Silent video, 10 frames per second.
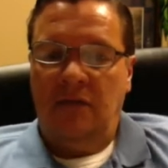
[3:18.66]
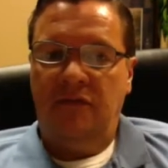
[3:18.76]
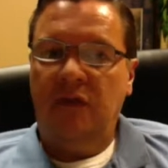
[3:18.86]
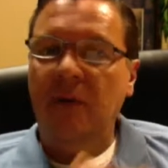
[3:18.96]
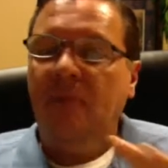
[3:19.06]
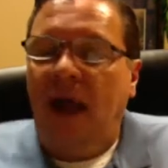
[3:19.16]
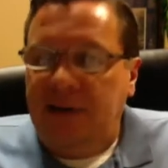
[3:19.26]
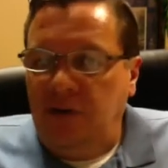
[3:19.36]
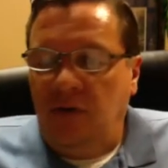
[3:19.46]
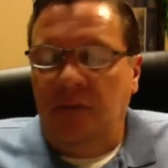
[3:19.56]
very
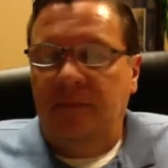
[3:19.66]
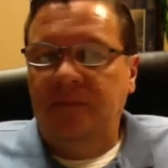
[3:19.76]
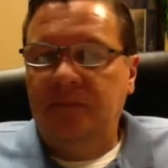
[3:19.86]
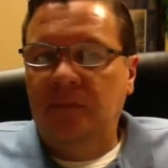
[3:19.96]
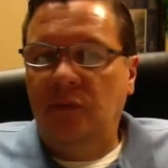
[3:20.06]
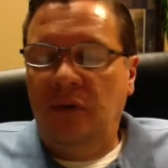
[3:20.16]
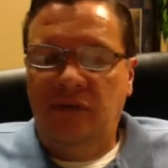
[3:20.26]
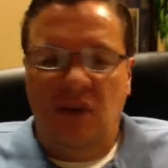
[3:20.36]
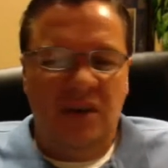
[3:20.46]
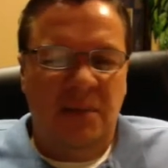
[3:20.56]
practical. We've
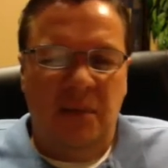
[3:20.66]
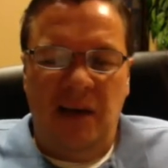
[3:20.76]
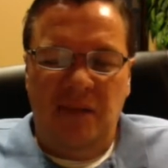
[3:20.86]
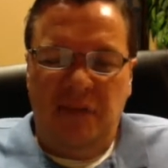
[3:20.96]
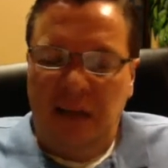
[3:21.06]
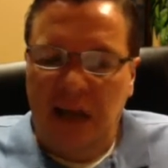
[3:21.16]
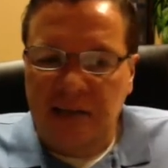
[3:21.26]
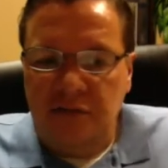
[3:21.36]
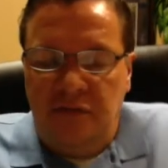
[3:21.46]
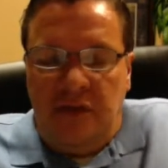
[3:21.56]
talked about
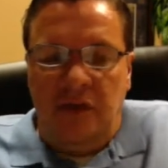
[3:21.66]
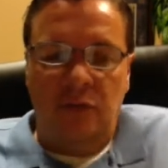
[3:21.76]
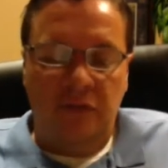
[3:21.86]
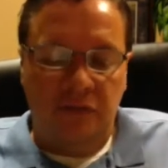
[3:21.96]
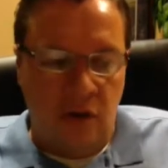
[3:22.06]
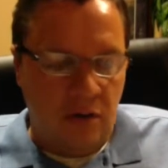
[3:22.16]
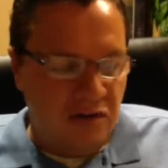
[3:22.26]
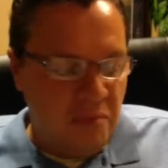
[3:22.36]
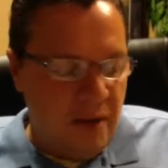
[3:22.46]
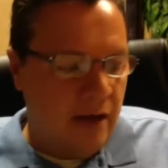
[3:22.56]
philosophy, we've talked
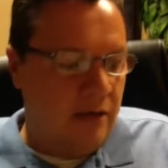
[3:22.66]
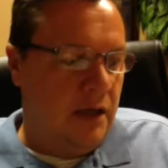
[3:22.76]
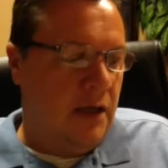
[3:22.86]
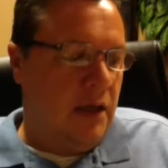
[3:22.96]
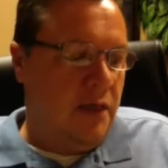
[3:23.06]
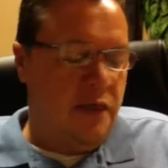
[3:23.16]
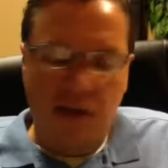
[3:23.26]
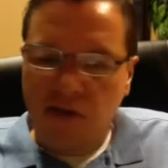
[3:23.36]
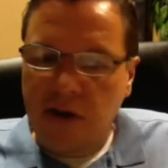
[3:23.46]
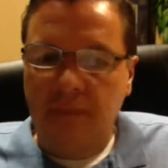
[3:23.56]
about
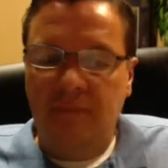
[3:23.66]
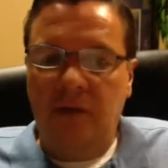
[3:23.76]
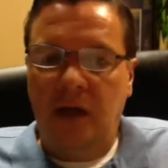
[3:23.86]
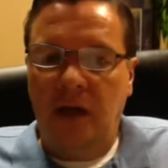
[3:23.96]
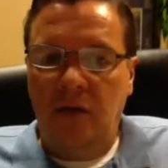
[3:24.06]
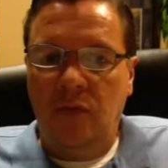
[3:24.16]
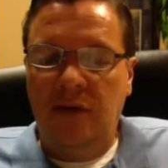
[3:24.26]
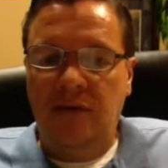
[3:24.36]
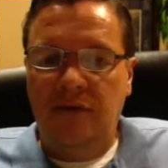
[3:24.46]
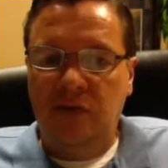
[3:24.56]
theory, uh,
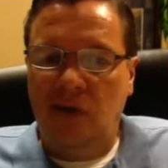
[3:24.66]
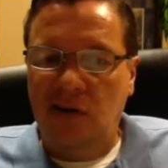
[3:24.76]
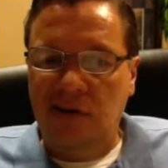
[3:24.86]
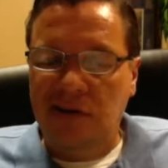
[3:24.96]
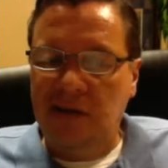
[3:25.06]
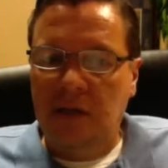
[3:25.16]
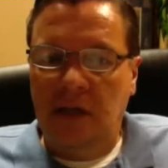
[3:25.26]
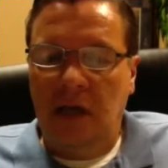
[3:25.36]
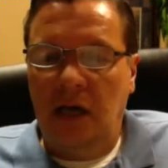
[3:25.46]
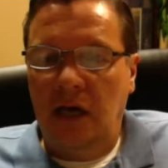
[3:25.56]
we've talked
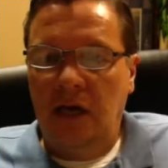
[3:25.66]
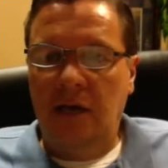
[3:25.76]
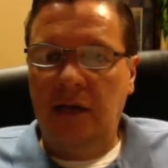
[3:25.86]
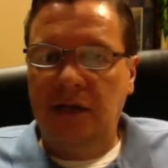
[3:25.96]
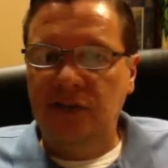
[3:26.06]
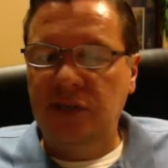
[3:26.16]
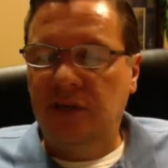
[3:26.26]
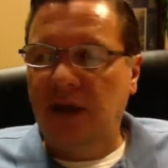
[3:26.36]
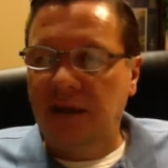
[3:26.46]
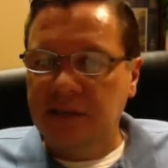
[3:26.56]
uh, in
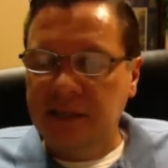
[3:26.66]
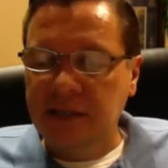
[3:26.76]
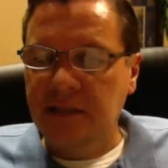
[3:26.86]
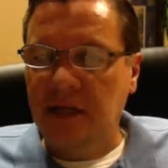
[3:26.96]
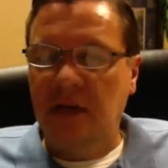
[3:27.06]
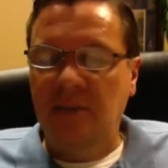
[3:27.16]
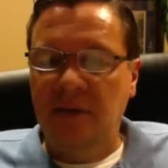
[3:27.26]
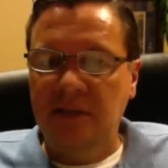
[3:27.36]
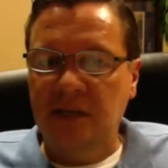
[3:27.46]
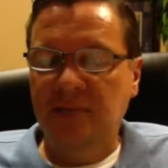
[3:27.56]
generalities some
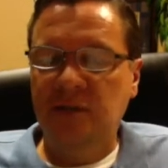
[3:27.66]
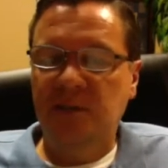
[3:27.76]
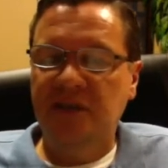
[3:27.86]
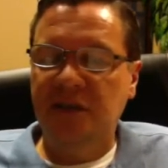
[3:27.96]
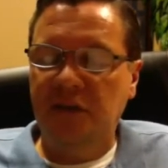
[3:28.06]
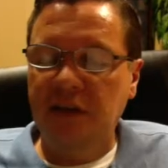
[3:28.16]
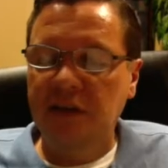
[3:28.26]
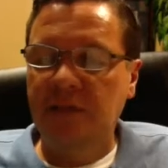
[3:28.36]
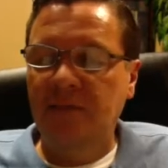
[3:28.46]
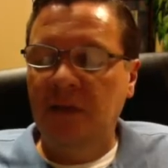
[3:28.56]
and some
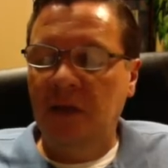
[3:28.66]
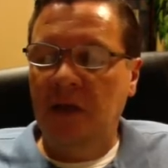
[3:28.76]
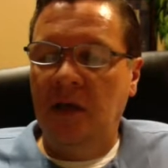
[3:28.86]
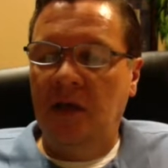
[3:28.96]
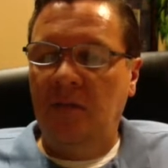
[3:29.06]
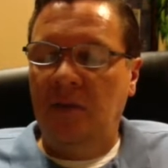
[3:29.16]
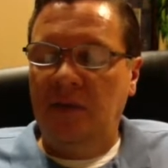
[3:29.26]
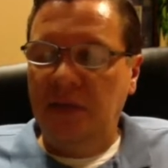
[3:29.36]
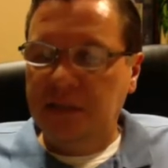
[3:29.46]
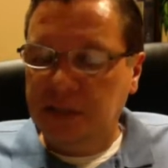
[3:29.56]
specifics.
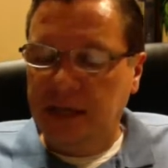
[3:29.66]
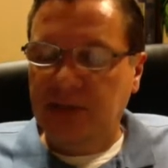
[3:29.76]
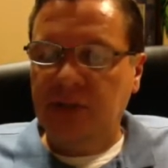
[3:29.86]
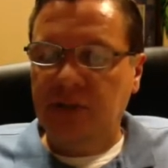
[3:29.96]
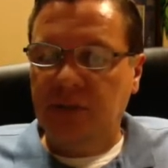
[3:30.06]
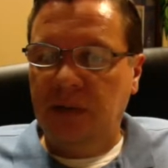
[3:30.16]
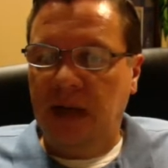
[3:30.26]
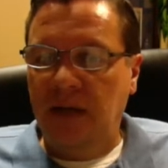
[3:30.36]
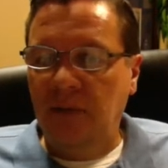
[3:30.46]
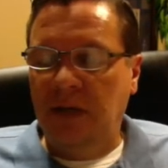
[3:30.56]
But this lecture,
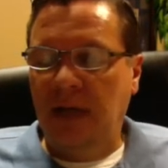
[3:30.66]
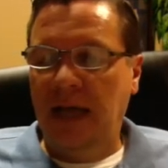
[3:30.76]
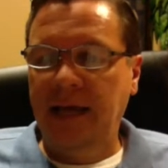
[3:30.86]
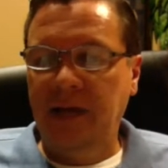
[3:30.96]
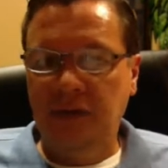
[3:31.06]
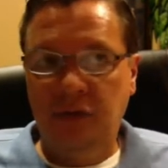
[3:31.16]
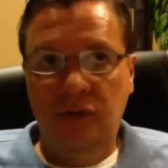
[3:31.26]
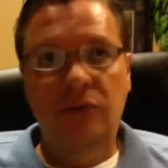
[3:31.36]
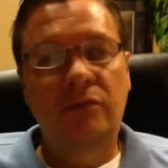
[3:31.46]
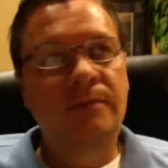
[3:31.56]
I would like
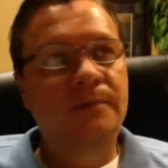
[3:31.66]
to